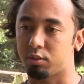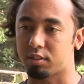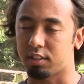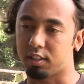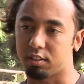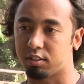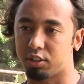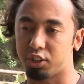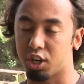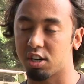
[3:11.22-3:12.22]
was in
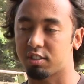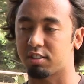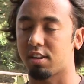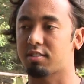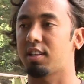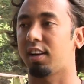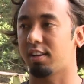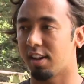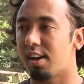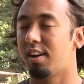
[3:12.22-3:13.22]
church, so I was like,
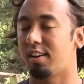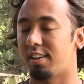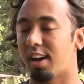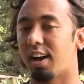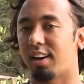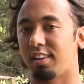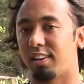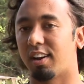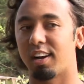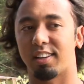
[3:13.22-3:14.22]
yeah, you
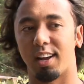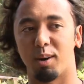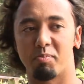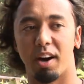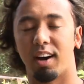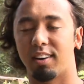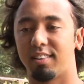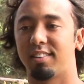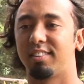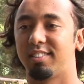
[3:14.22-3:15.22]
know, I could help out.
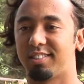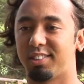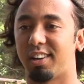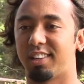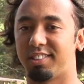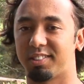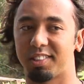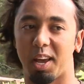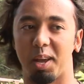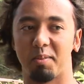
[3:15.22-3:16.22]
So I just
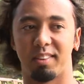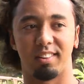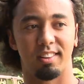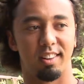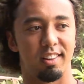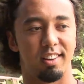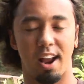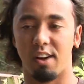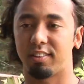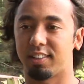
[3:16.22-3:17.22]
came and
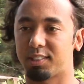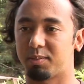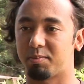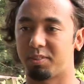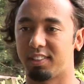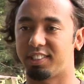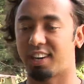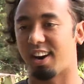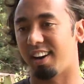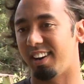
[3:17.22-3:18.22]
everything's been pretty
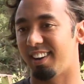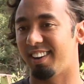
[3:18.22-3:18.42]
cherry.